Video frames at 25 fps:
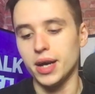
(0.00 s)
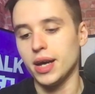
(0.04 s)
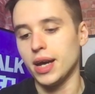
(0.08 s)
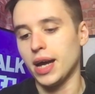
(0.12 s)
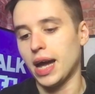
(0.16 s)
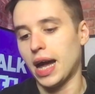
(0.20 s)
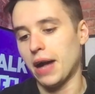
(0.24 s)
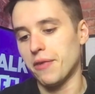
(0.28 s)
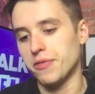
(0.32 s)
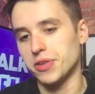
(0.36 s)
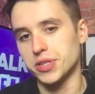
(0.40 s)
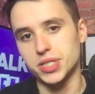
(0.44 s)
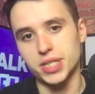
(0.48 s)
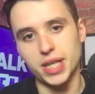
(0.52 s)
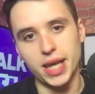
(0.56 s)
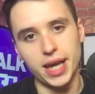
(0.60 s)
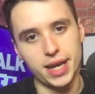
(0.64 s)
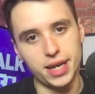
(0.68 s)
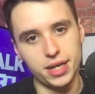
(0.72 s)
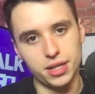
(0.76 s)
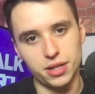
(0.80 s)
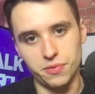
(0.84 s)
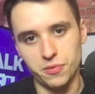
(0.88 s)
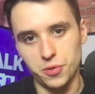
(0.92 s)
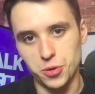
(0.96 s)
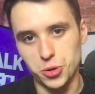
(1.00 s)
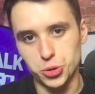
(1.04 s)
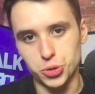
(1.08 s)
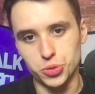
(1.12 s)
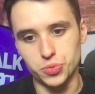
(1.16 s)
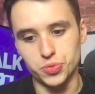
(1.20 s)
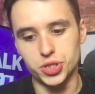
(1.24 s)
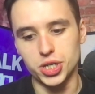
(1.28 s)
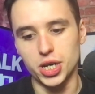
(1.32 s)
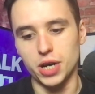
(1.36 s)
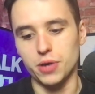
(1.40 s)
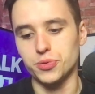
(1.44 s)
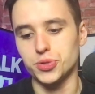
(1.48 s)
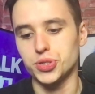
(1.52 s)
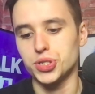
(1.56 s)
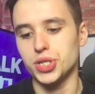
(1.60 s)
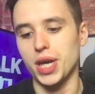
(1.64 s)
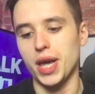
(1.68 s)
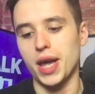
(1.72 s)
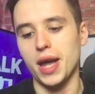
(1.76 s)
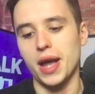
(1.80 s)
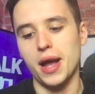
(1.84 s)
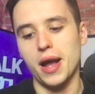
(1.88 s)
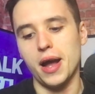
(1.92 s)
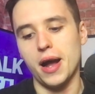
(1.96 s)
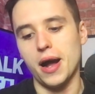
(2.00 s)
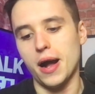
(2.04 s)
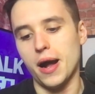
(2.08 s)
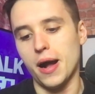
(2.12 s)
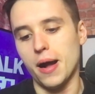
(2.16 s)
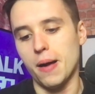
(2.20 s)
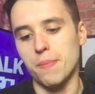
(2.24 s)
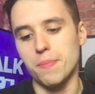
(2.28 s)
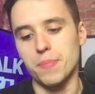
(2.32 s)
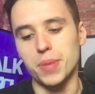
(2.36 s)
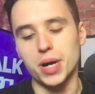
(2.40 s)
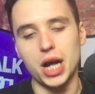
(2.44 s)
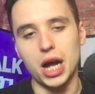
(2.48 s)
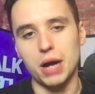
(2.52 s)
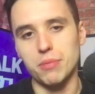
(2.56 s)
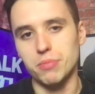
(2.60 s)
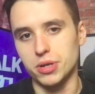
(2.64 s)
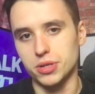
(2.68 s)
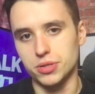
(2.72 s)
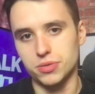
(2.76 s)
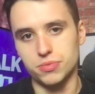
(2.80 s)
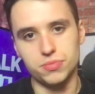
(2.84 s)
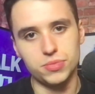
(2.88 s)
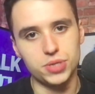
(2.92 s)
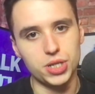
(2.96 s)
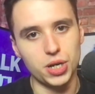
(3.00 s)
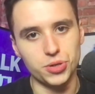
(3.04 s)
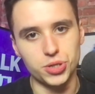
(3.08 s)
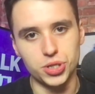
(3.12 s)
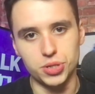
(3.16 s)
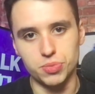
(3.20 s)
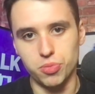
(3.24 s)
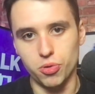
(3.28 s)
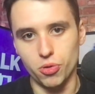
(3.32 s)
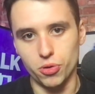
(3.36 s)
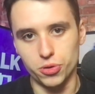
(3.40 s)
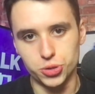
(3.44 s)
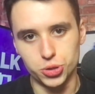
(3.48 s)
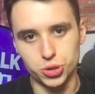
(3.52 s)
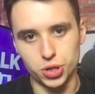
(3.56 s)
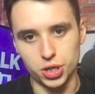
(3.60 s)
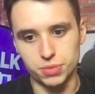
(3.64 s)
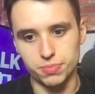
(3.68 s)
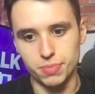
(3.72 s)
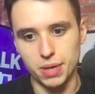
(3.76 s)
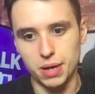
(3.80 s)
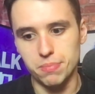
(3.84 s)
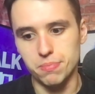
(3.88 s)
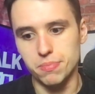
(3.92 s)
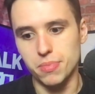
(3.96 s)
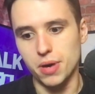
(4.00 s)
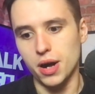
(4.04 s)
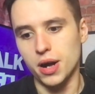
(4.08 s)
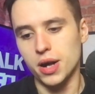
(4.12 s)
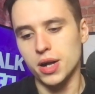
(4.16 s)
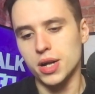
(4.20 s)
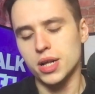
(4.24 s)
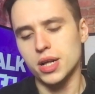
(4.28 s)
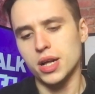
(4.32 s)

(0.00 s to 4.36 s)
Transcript: Have a stake in the future of Chelsea. Become a Chelsea Supporters Trust member.